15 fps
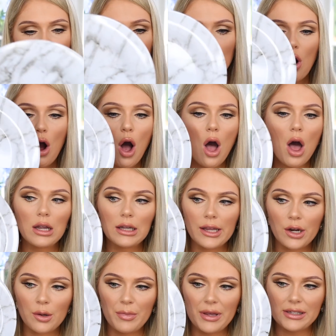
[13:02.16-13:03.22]
They're all a
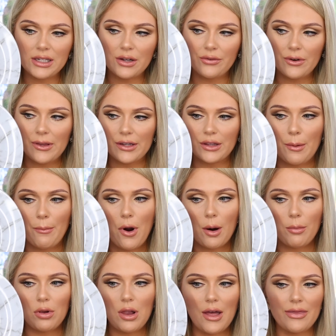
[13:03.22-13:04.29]
little bit different, like the
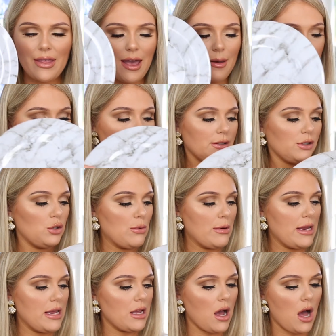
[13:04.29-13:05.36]
marble on them is
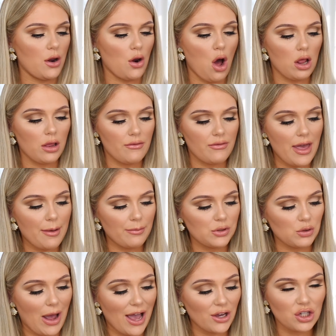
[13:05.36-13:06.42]
unique on all of them.
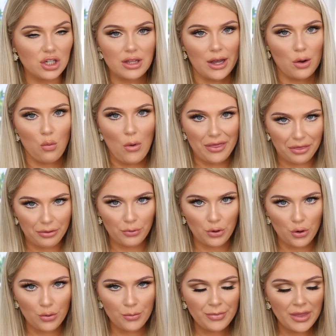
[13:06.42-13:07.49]
So I actually like went
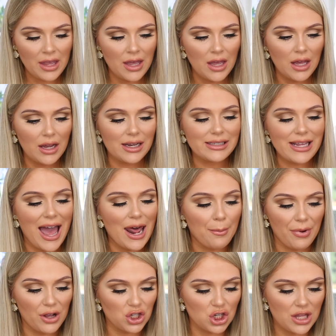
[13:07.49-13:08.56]
through, because they had
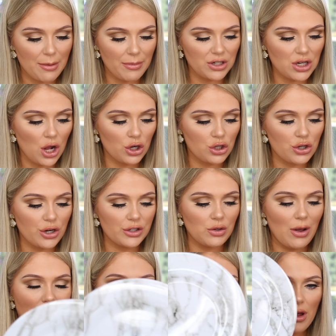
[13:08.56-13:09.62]
a bunch of them at Dollar Tree,
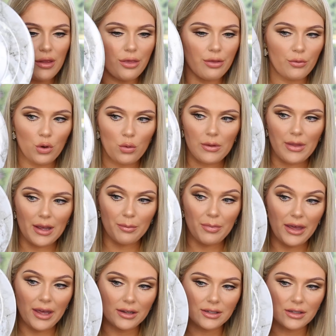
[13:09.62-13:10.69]
so I went through and like
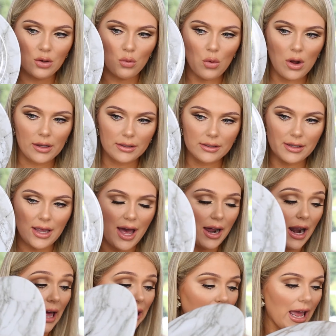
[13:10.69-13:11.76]
picked the ones
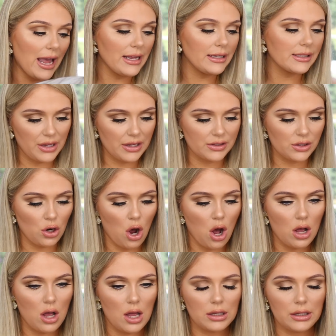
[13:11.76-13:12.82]
that I liked because they're
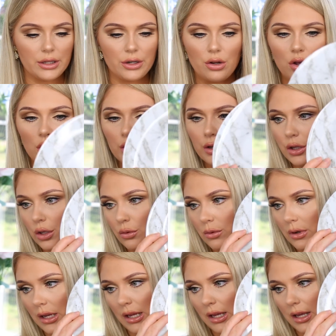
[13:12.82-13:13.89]
all a little
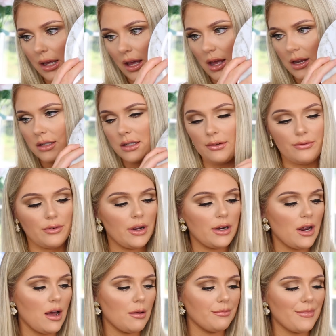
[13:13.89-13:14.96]
unique and
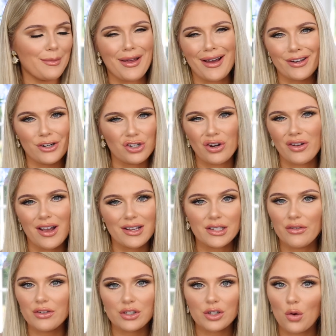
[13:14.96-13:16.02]
different. Um, I'm not gonna show you guys
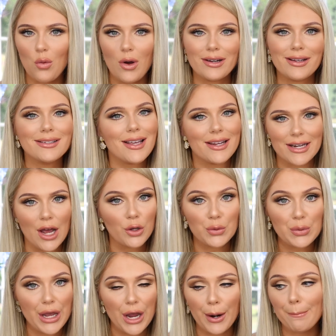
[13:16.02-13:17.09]
every single one because I doubt
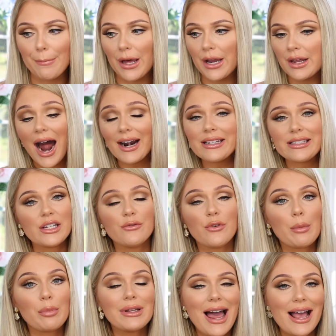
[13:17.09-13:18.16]
you care, but honestly
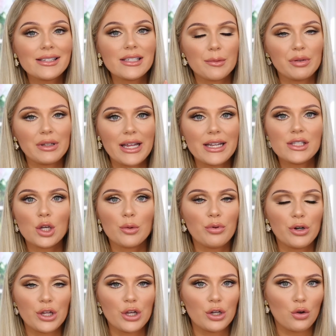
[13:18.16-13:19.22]
for plastic plates, they're
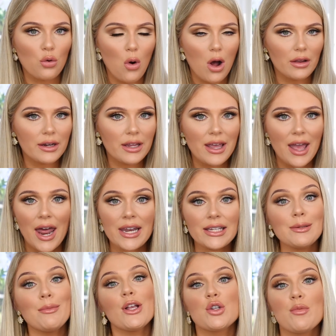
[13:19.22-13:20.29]
pretty good quality and
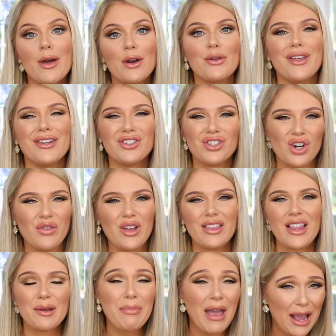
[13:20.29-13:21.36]
it's much better than serving
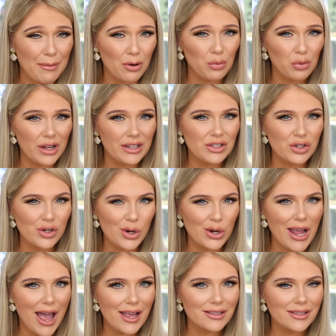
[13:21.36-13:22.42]
like paper plates to your
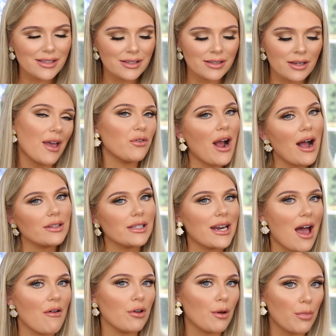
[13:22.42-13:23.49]
guests if you're outside
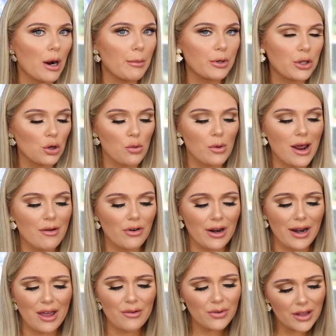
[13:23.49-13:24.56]
having a barbecue or whatever,
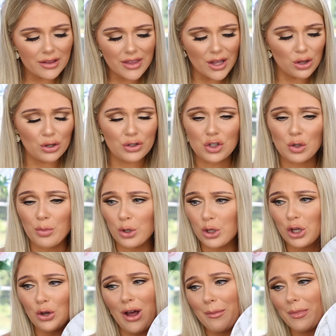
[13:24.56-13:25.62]
and I feel like they look super cute.